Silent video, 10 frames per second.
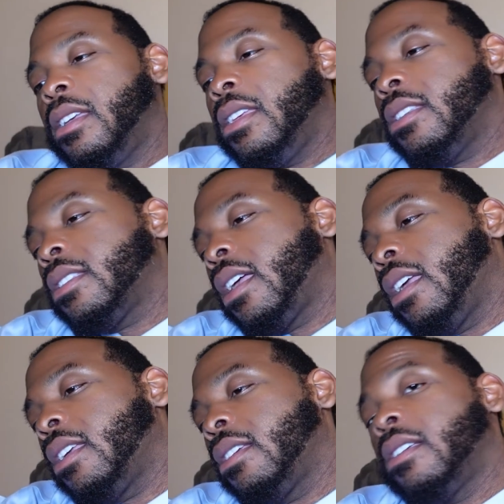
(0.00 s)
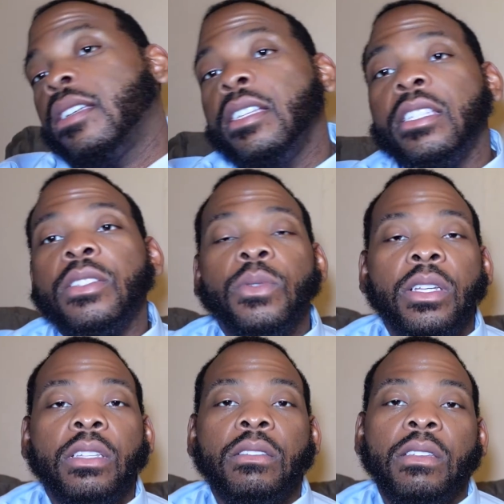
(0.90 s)
he's just
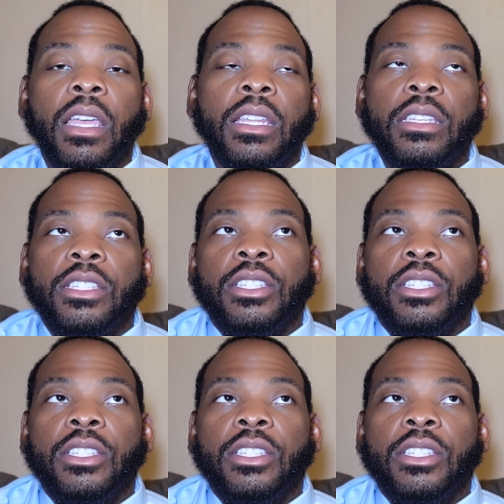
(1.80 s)
running. And